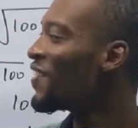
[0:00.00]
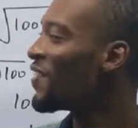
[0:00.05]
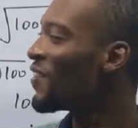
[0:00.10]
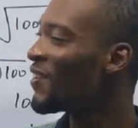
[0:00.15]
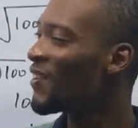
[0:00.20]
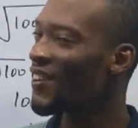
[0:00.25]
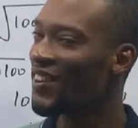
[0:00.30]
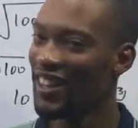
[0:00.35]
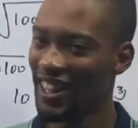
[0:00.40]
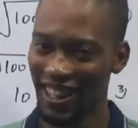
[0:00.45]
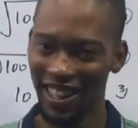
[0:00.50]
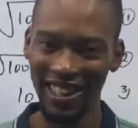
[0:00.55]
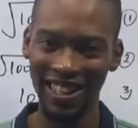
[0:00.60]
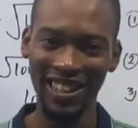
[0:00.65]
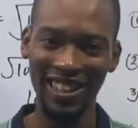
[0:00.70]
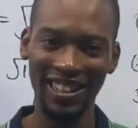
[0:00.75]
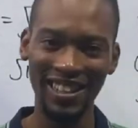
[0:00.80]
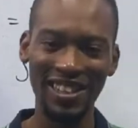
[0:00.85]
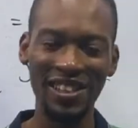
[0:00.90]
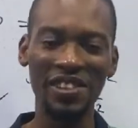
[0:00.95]
or
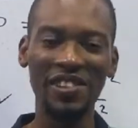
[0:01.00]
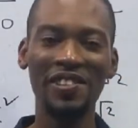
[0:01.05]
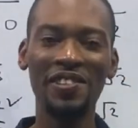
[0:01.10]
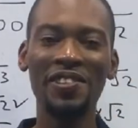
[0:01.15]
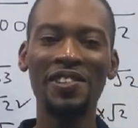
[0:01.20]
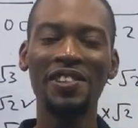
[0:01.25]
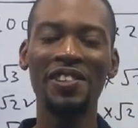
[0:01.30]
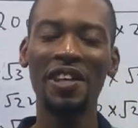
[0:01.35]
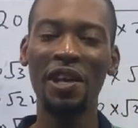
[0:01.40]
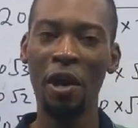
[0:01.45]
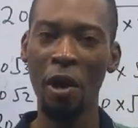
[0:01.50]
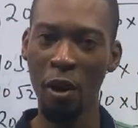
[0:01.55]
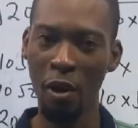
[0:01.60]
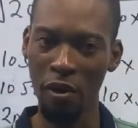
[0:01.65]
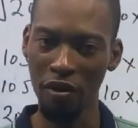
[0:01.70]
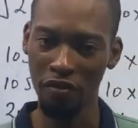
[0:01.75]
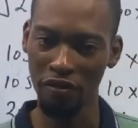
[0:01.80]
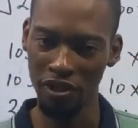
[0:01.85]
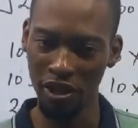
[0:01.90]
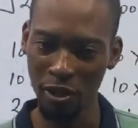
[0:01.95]
the use
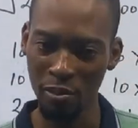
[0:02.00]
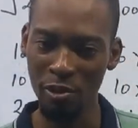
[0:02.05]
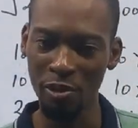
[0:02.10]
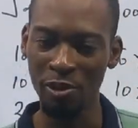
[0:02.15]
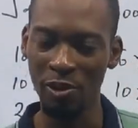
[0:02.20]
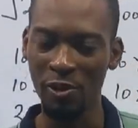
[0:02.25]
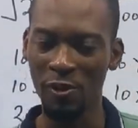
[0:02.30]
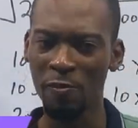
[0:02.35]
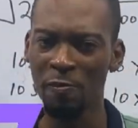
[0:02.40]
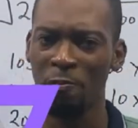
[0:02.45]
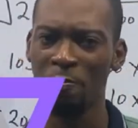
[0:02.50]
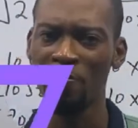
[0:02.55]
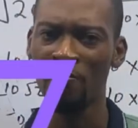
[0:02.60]
of tables.